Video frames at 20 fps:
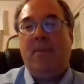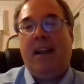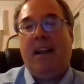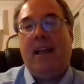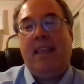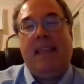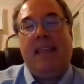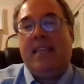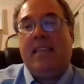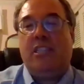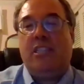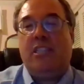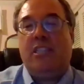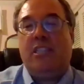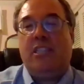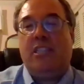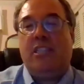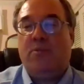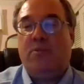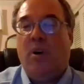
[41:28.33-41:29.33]
Um, and I think
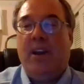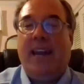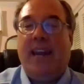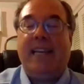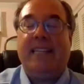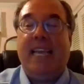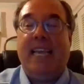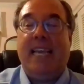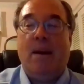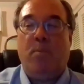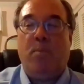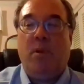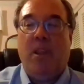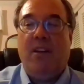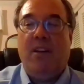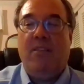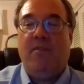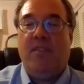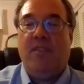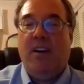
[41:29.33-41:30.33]
that's just one
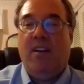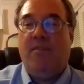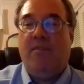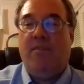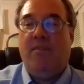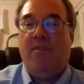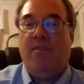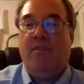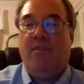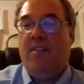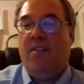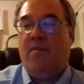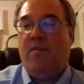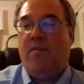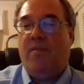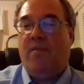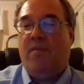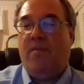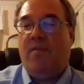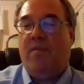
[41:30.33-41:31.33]
example of, of,
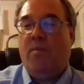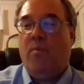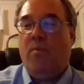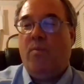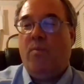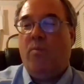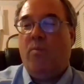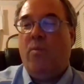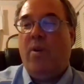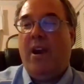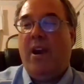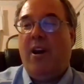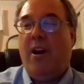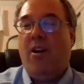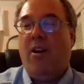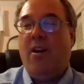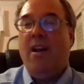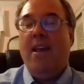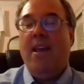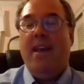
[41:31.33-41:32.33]
of
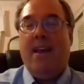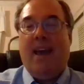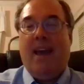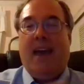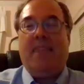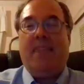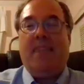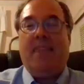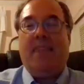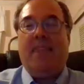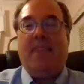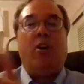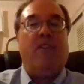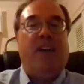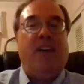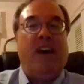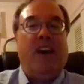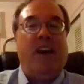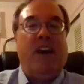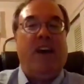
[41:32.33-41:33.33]
where I think
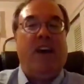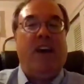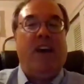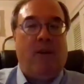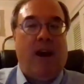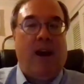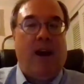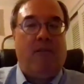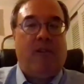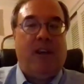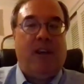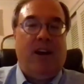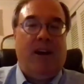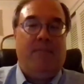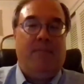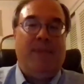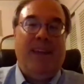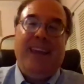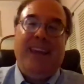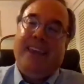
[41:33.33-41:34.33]
we could have had a better
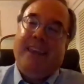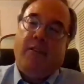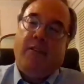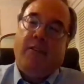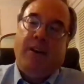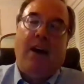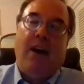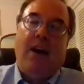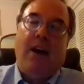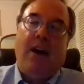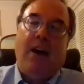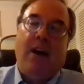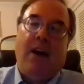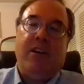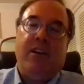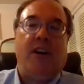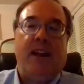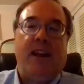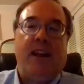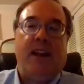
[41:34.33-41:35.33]
outcome. You know, now
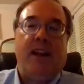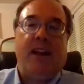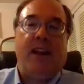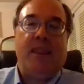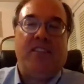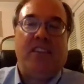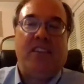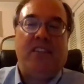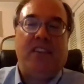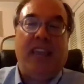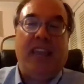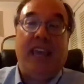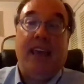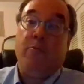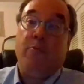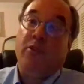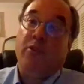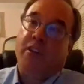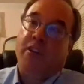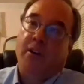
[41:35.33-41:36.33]
he's starting the process
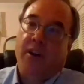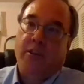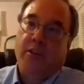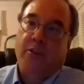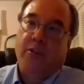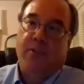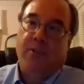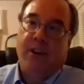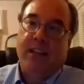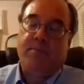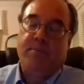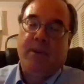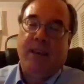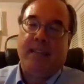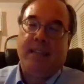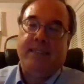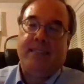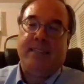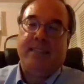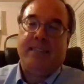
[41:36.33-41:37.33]
again with our other
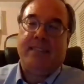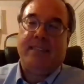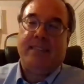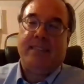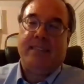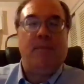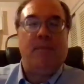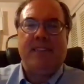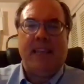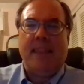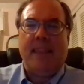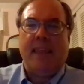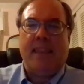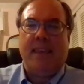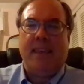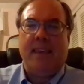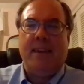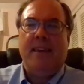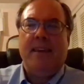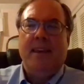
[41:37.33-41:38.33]
transplant system because I
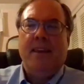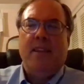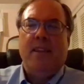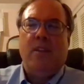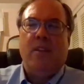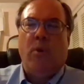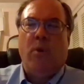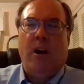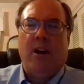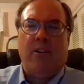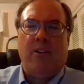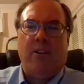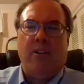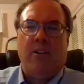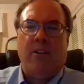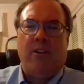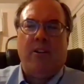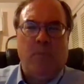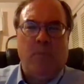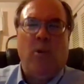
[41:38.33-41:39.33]
think the, the
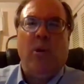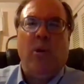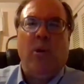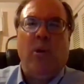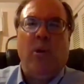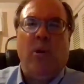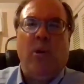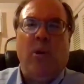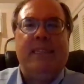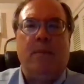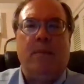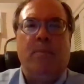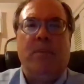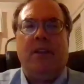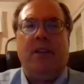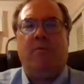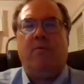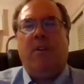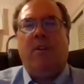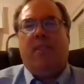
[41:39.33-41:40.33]
water has been poisoned a
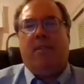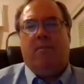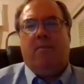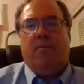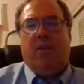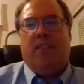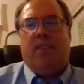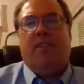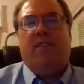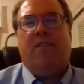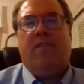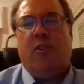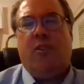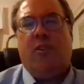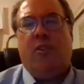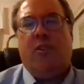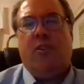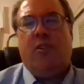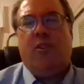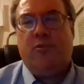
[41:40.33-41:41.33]
little bit with, with the
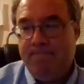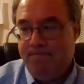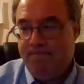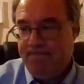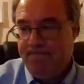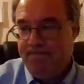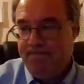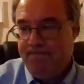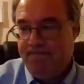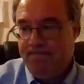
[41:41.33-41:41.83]
first one